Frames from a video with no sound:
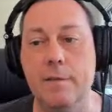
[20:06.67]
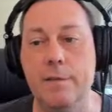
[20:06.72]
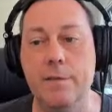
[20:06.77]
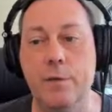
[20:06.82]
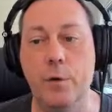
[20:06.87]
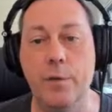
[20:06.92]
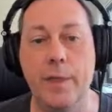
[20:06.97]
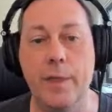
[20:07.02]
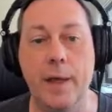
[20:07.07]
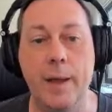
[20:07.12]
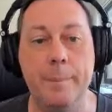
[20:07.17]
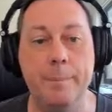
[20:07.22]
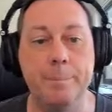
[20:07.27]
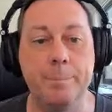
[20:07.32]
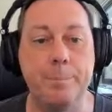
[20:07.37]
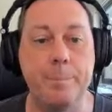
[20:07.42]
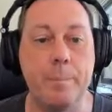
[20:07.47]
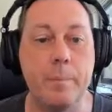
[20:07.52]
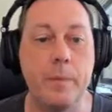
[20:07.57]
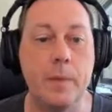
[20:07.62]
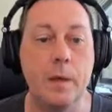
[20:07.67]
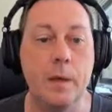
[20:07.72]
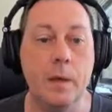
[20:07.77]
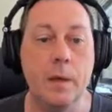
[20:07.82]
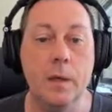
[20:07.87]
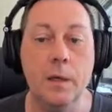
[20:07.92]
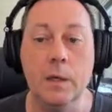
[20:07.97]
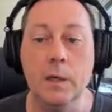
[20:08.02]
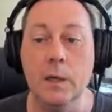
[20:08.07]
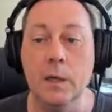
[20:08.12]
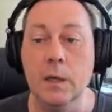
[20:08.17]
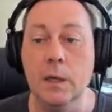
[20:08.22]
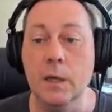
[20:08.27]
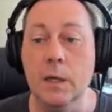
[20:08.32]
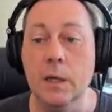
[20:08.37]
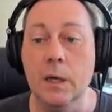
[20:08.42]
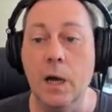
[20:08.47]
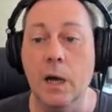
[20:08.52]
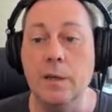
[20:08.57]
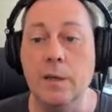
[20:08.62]
for that.
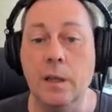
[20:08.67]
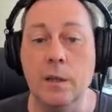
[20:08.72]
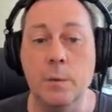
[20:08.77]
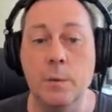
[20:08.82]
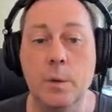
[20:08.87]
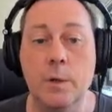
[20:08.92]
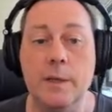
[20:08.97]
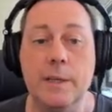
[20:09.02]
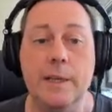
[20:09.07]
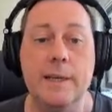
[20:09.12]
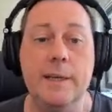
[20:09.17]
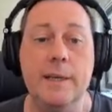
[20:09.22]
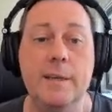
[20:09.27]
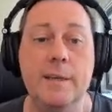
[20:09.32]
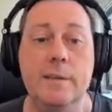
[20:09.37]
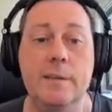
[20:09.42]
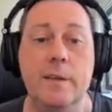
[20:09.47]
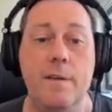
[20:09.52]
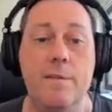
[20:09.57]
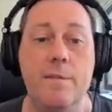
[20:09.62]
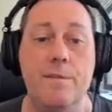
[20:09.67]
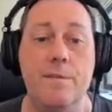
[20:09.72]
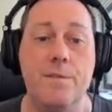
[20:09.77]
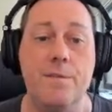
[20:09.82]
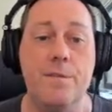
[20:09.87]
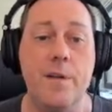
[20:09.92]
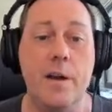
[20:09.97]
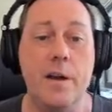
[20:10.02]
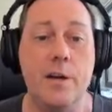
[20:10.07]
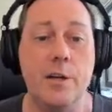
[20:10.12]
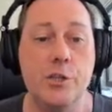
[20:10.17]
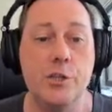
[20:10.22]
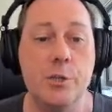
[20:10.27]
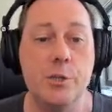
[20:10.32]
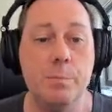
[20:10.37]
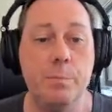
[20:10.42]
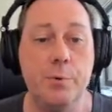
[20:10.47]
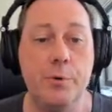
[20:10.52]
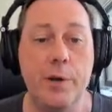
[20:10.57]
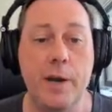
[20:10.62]
Another one is
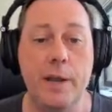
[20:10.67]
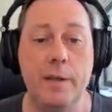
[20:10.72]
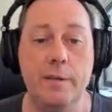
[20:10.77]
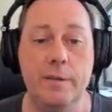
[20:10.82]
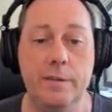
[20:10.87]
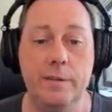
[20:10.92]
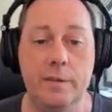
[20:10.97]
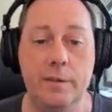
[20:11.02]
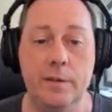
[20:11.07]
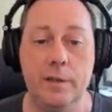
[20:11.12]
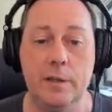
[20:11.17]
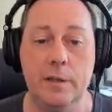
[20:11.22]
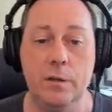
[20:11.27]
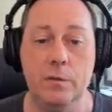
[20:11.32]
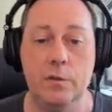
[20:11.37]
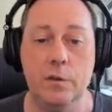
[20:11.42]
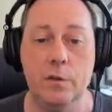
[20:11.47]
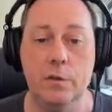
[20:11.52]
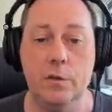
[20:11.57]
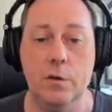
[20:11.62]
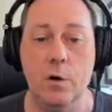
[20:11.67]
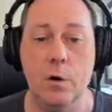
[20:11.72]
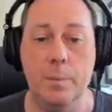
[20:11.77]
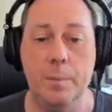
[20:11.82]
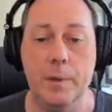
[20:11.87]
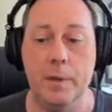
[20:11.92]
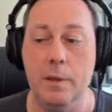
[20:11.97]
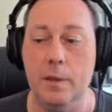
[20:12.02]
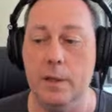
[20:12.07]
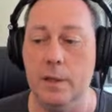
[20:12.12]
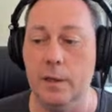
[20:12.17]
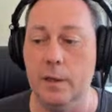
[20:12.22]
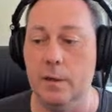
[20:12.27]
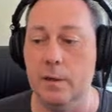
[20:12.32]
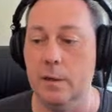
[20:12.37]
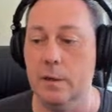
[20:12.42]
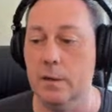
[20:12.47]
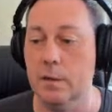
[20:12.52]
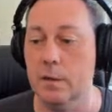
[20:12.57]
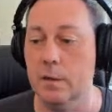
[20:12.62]
VersionPress, and I'll just copy the
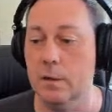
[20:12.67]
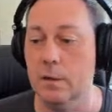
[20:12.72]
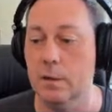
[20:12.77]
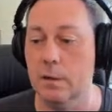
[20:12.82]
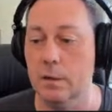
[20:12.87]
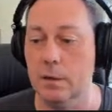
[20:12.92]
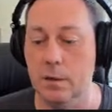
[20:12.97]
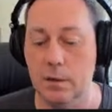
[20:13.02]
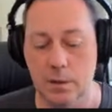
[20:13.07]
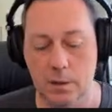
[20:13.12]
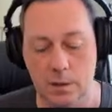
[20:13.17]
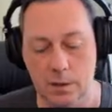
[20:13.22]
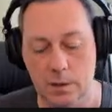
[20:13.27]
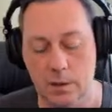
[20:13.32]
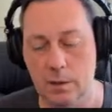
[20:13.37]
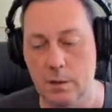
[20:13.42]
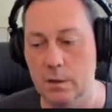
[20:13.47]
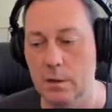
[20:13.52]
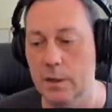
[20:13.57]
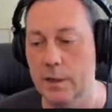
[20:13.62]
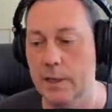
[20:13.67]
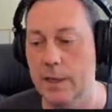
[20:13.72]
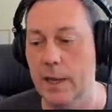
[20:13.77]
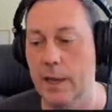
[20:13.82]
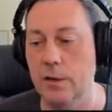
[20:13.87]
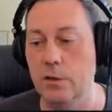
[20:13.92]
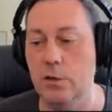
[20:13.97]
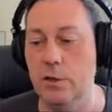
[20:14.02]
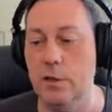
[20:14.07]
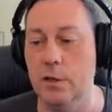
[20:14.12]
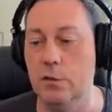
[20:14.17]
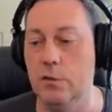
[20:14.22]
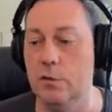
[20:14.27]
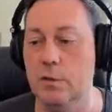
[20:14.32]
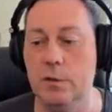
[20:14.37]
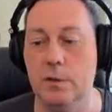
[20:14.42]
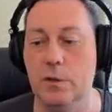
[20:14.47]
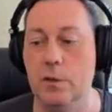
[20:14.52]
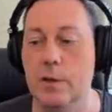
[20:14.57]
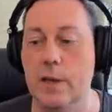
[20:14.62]
link here again.
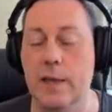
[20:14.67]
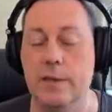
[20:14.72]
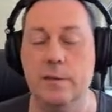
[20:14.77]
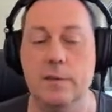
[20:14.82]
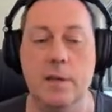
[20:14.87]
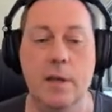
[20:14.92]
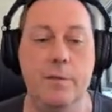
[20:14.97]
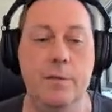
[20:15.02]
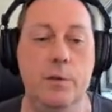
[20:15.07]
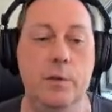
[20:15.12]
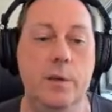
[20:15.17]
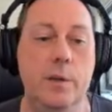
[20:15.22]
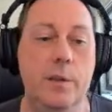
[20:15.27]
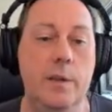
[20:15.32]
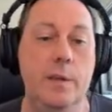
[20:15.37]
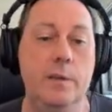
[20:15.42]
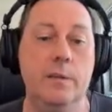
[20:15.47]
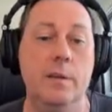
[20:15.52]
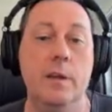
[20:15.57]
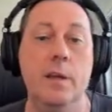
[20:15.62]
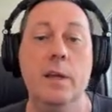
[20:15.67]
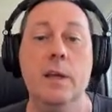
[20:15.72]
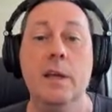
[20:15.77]
You guys can have a look at these.